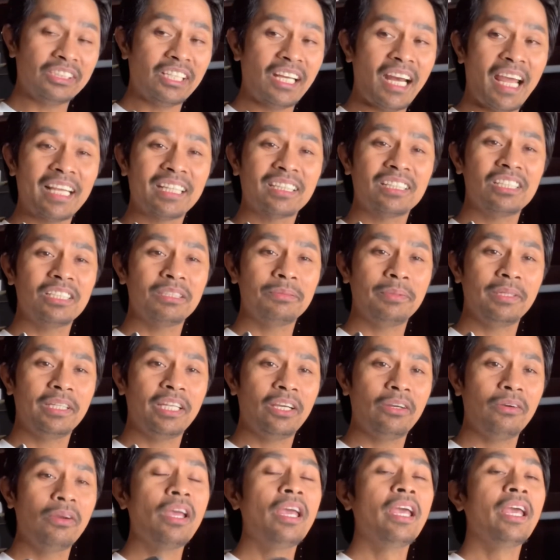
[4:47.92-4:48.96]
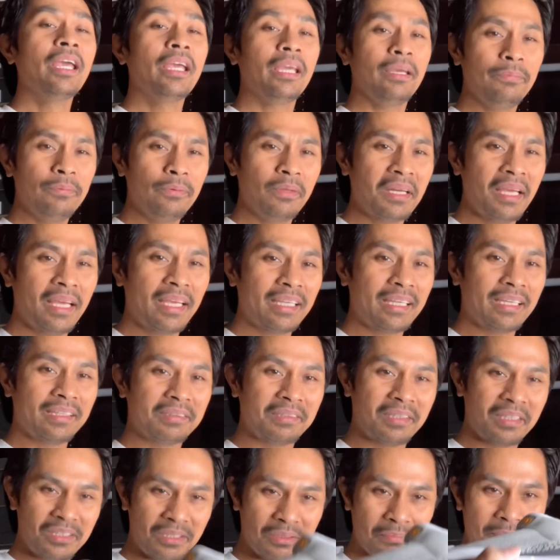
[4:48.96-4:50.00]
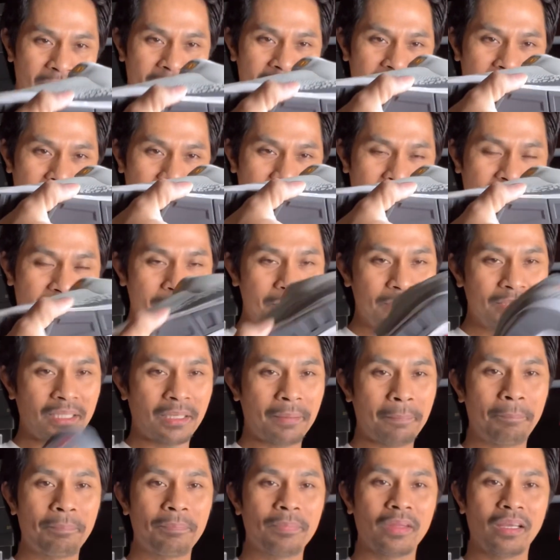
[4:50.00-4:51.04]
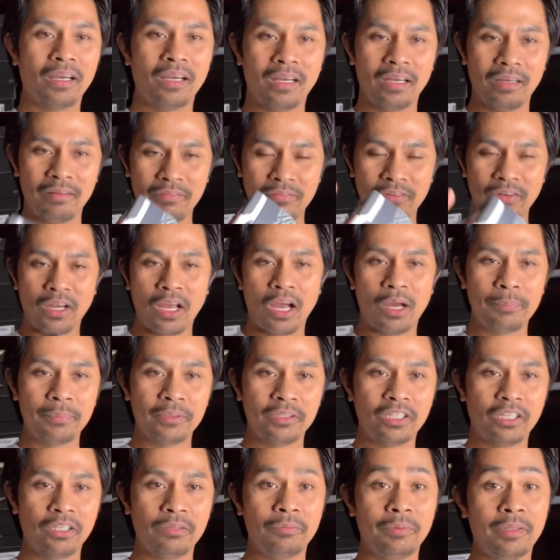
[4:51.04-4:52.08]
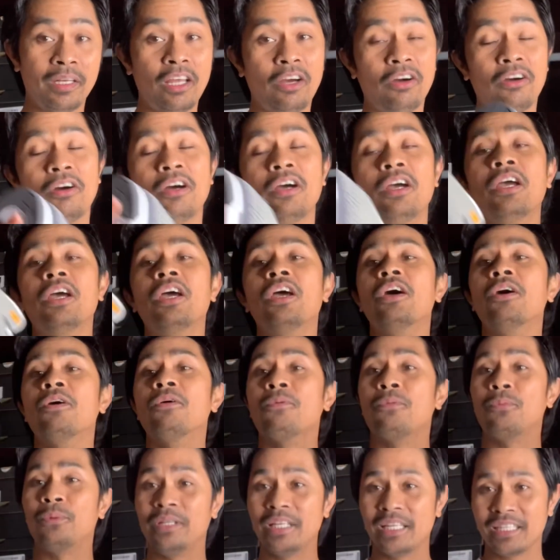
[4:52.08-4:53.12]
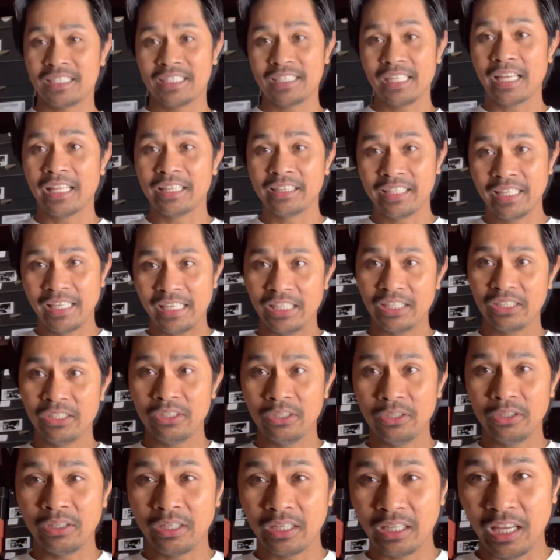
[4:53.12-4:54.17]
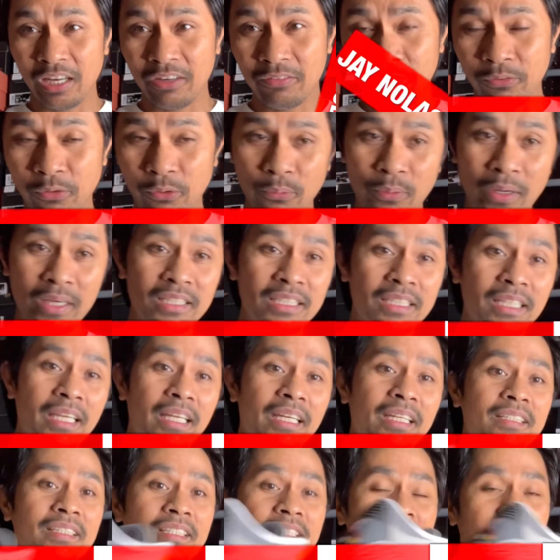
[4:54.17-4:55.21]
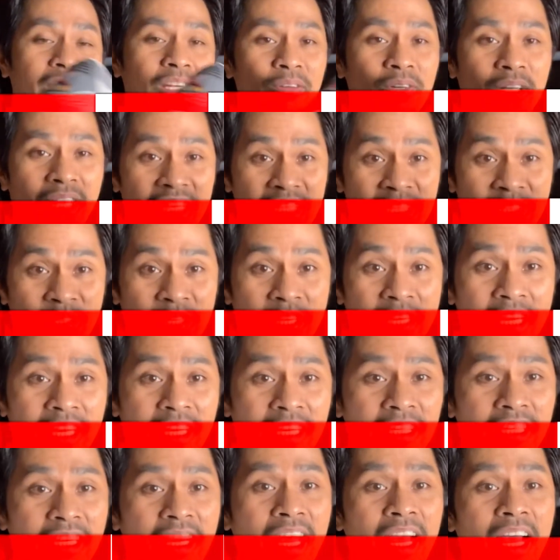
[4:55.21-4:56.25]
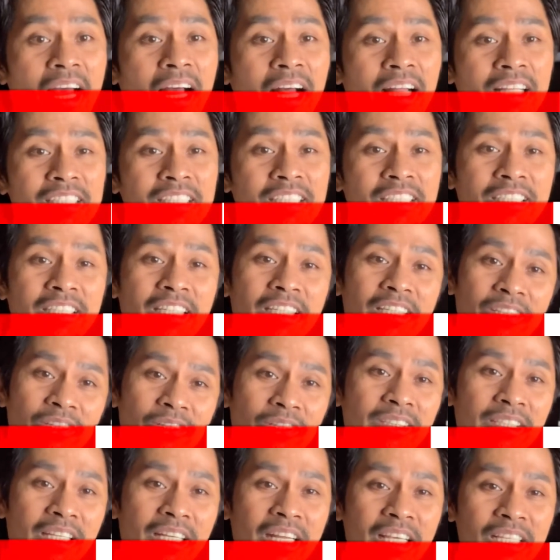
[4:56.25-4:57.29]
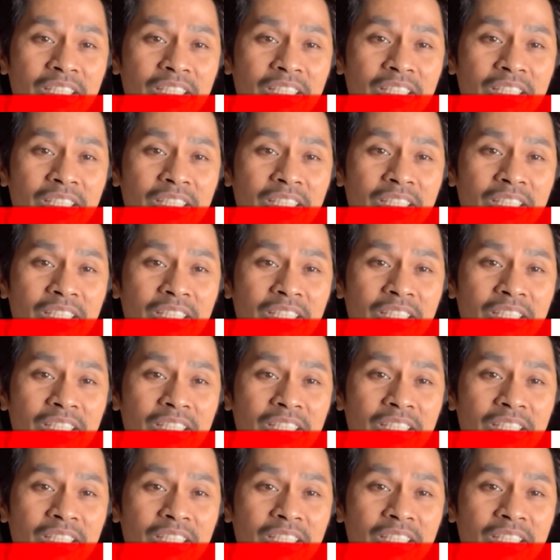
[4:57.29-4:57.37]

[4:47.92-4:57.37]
like this video? If you like it, can you please leave a thumbs up? Leave a comment down below. With that said, thank you again for watching. Nolasco here. I'll see you on the next